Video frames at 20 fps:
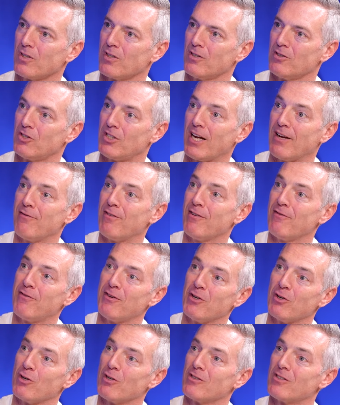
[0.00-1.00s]
Chaffee
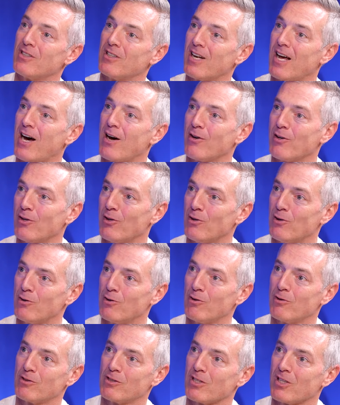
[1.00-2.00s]
Fields and how
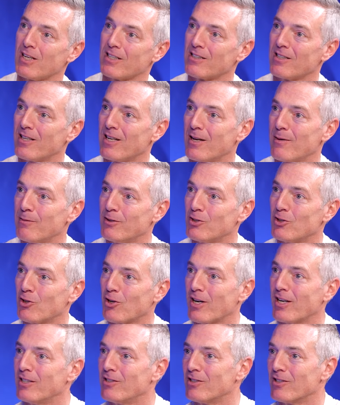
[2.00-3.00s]
you selected him as your
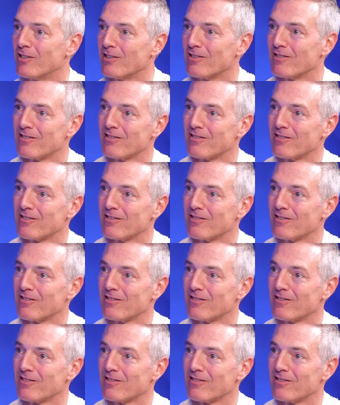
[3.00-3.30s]
agent?